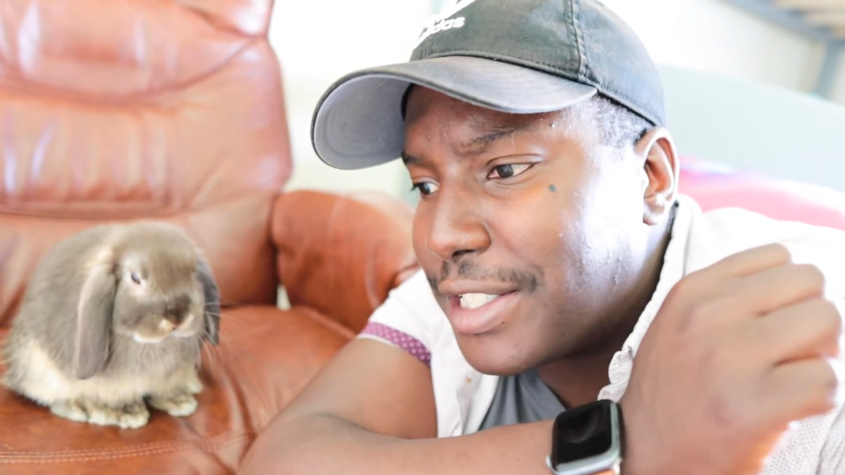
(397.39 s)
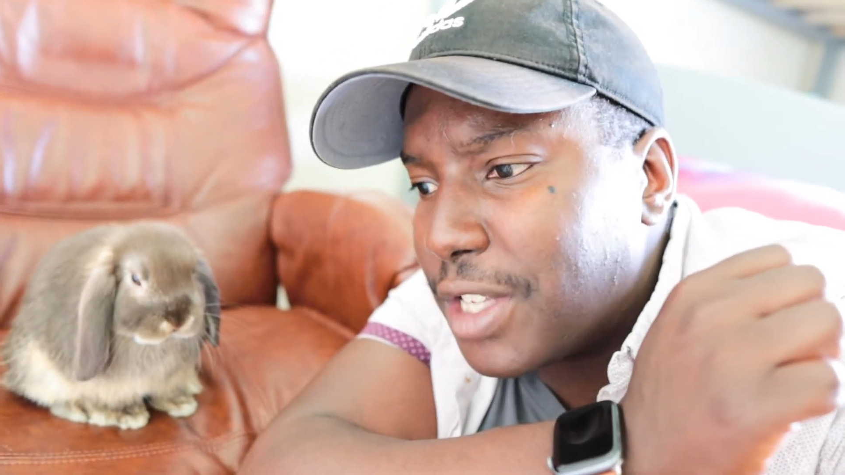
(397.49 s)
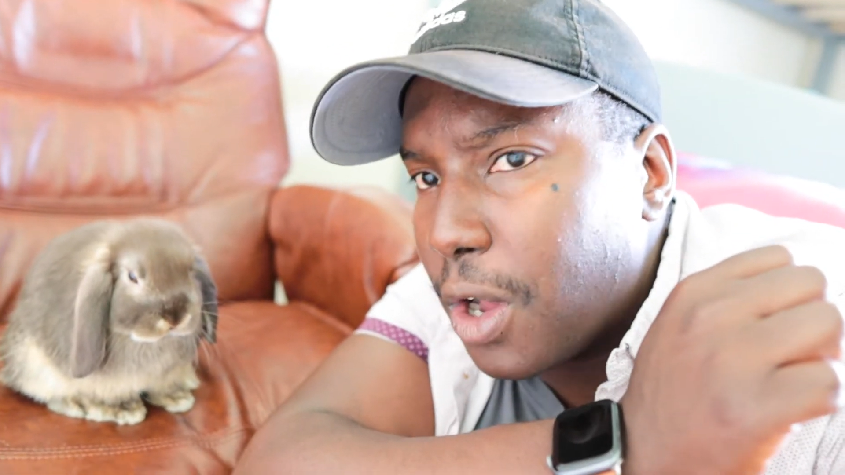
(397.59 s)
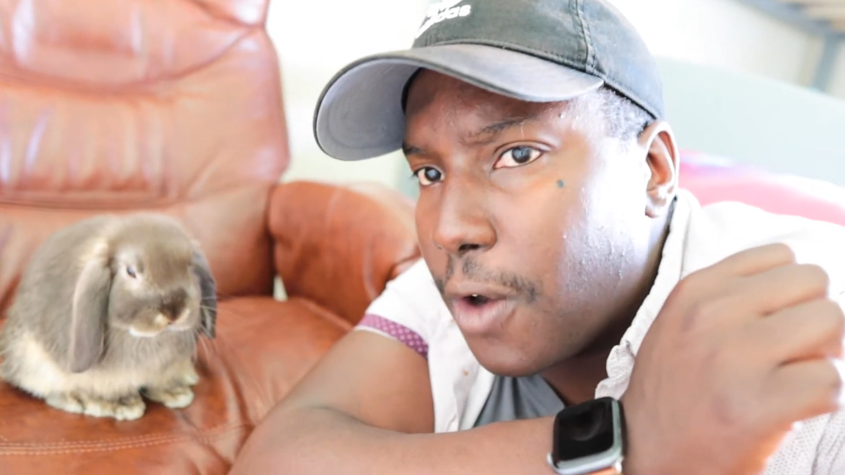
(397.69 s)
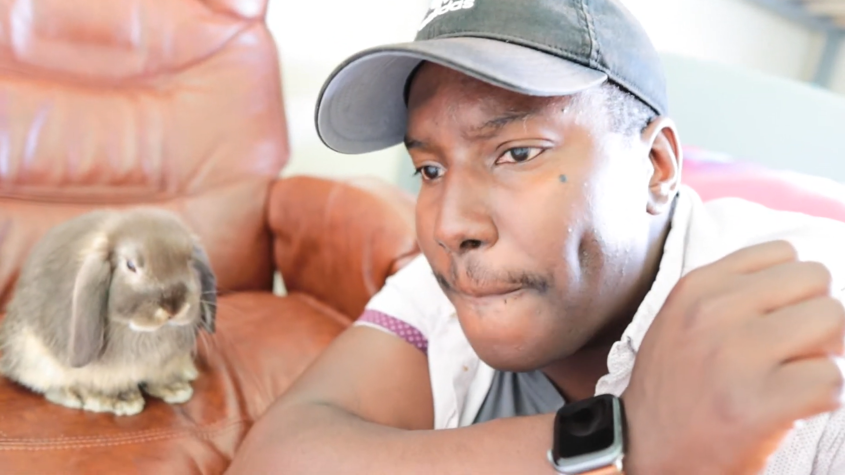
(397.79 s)
And
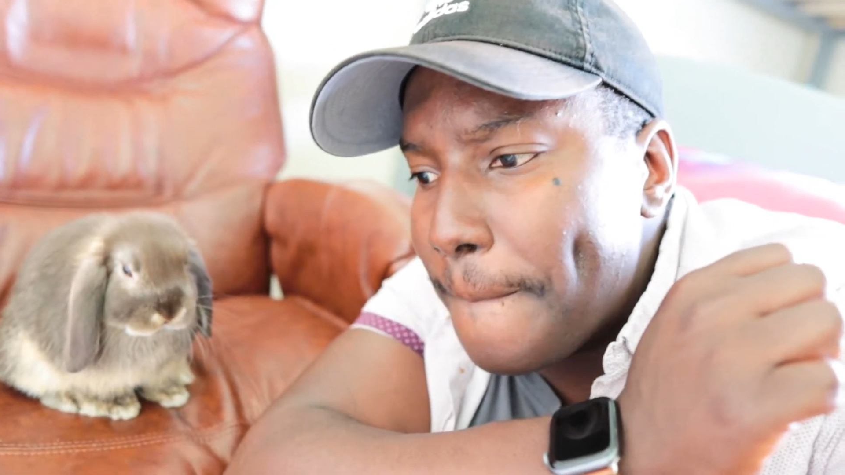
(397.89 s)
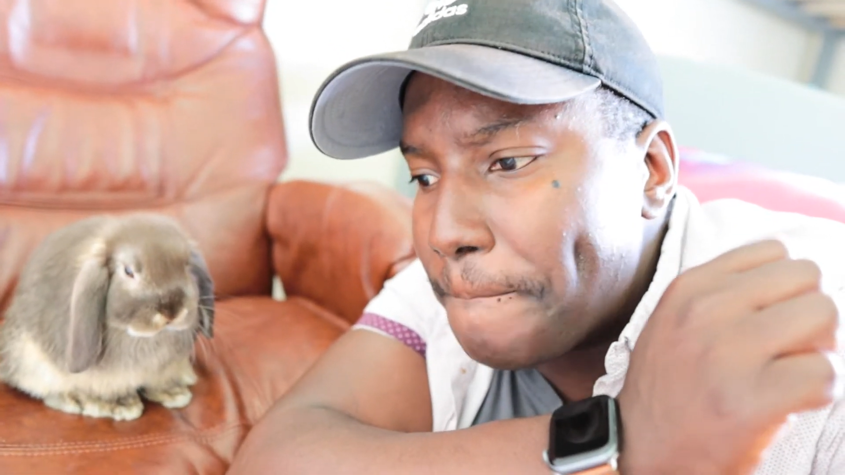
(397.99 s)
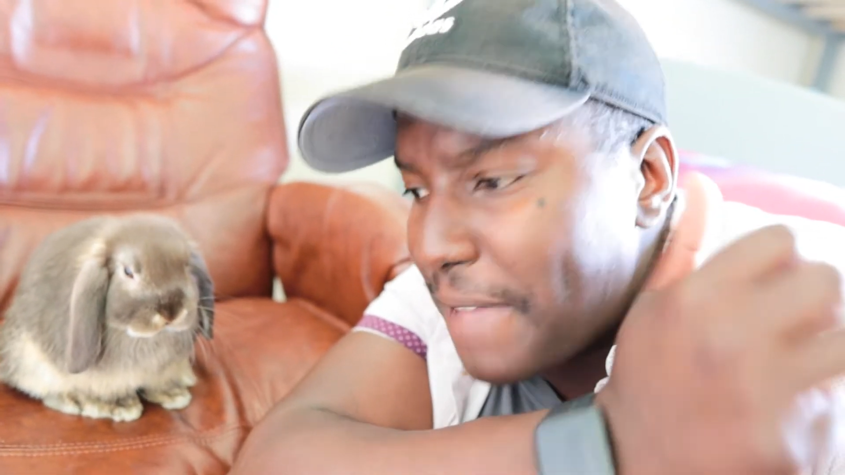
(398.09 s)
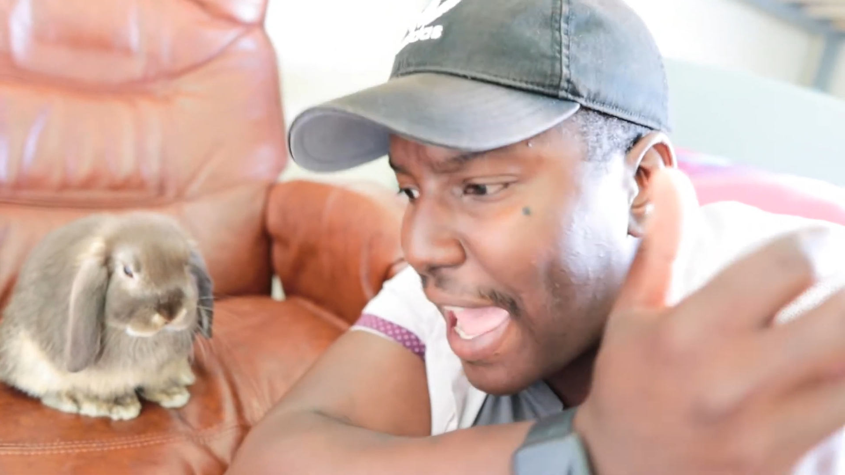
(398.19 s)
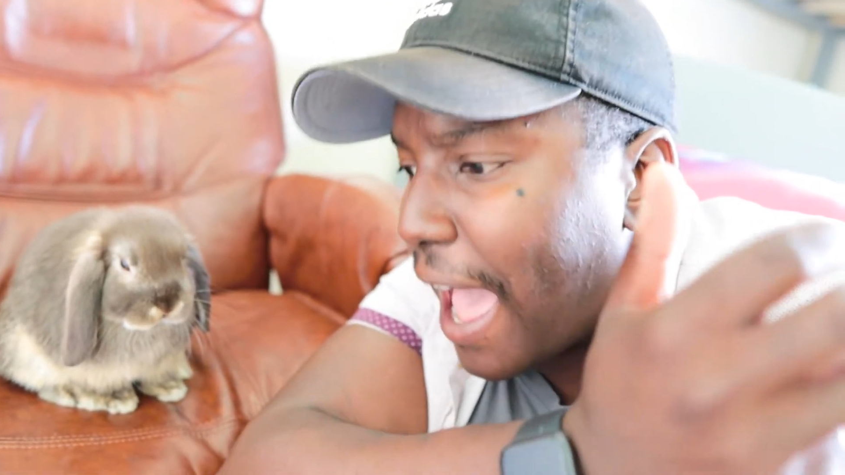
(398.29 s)
so,
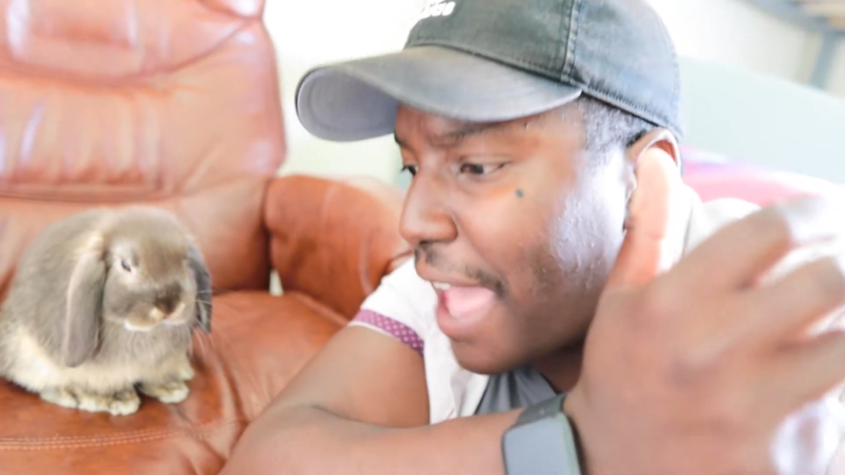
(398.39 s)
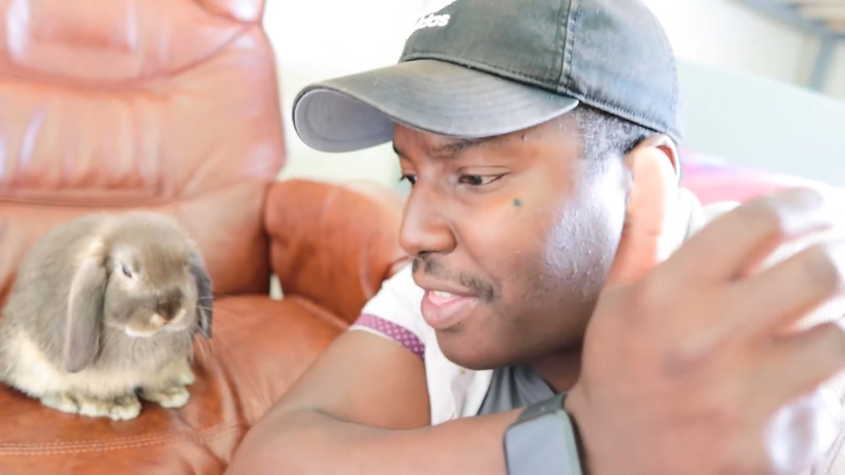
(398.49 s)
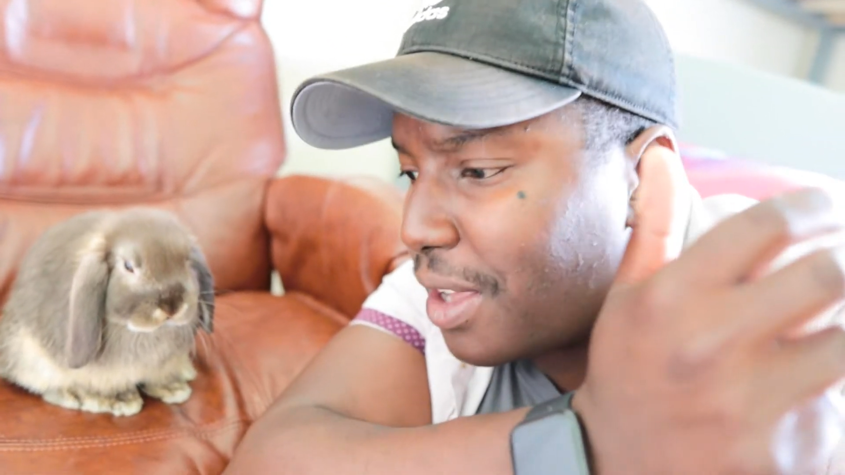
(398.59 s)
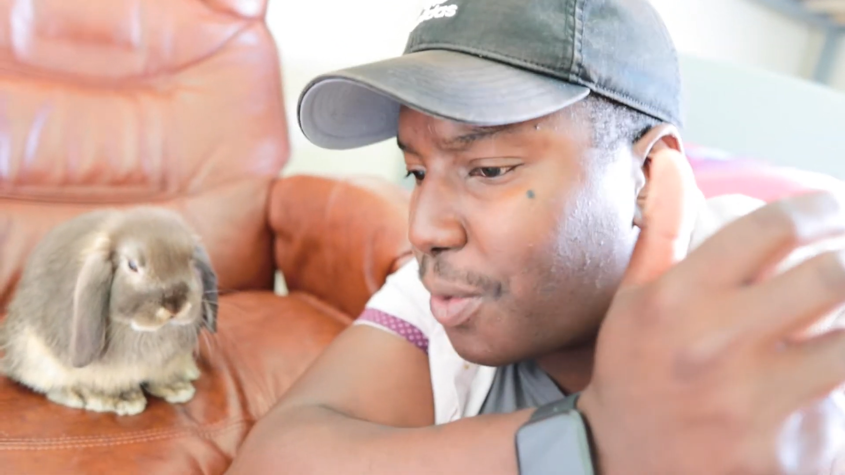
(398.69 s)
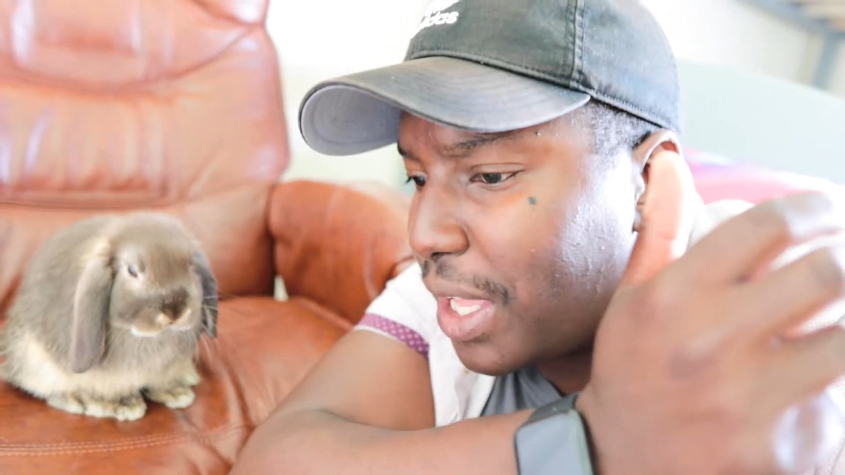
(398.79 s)
yeah, I
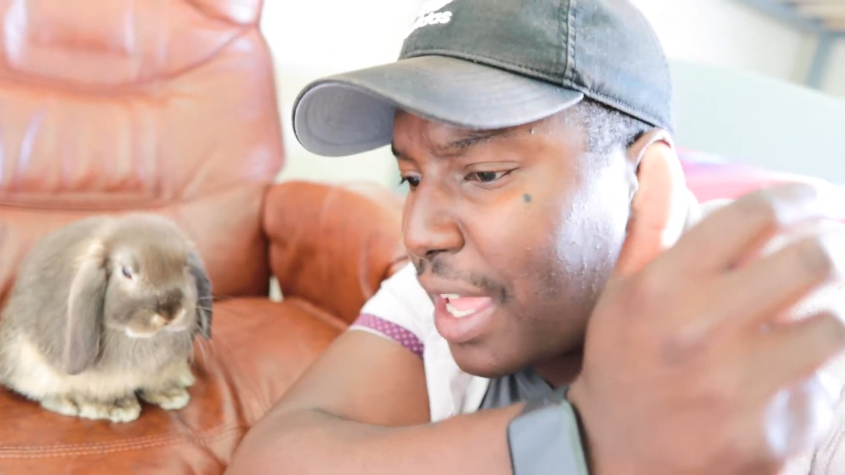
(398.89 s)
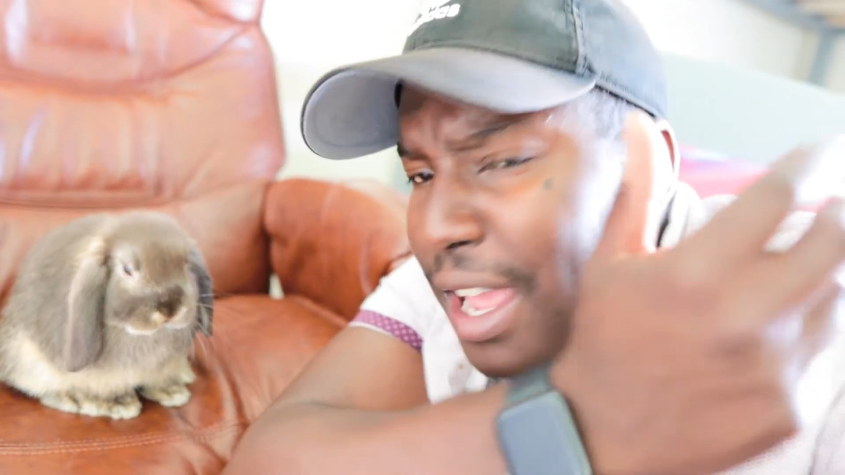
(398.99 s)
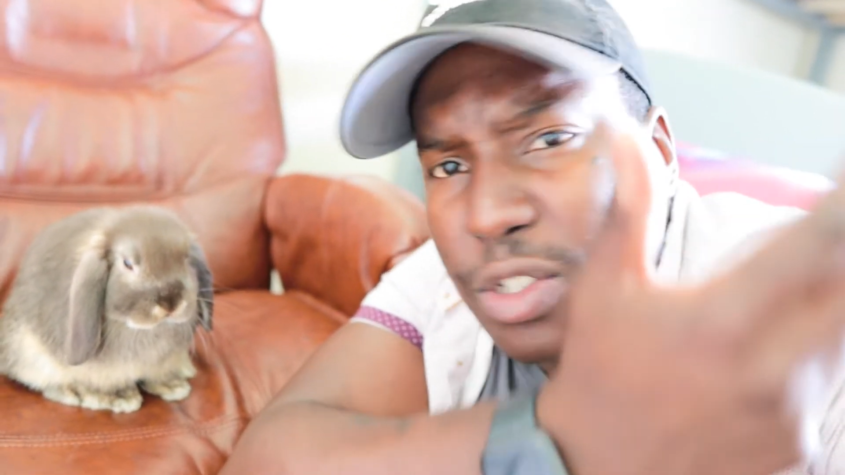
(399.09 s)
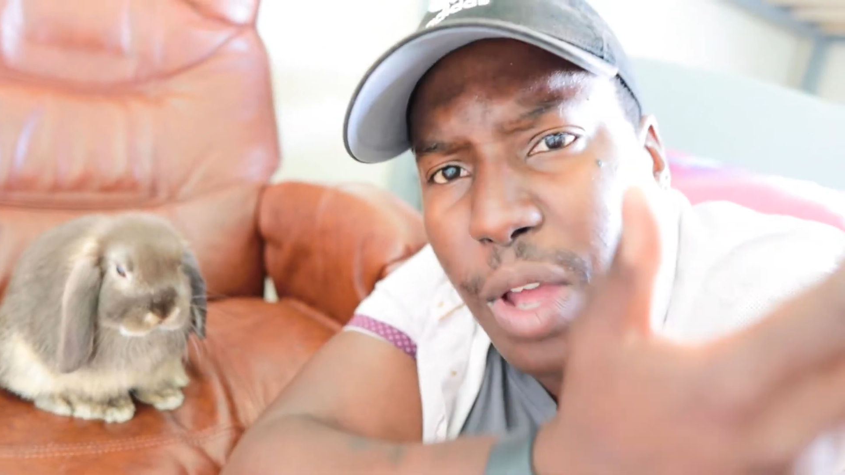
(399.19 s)
think we,